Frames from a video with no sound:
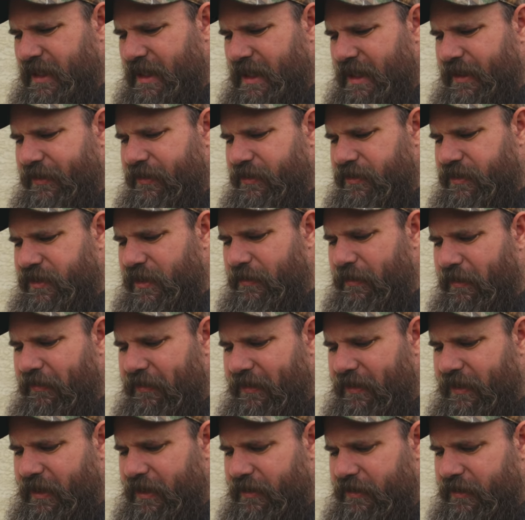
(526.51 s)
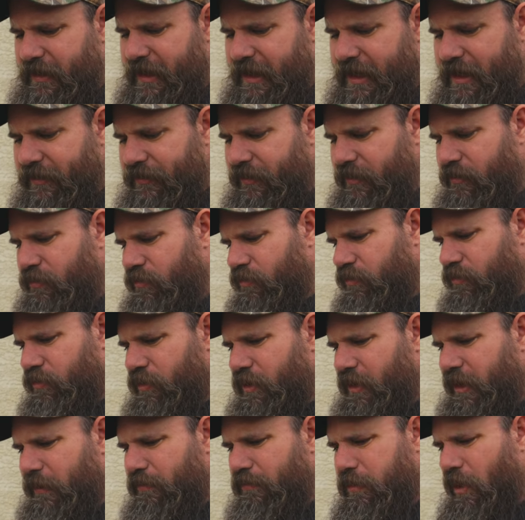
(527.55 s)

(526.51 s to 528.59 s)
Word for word: Uh, there's some of it that hasn't really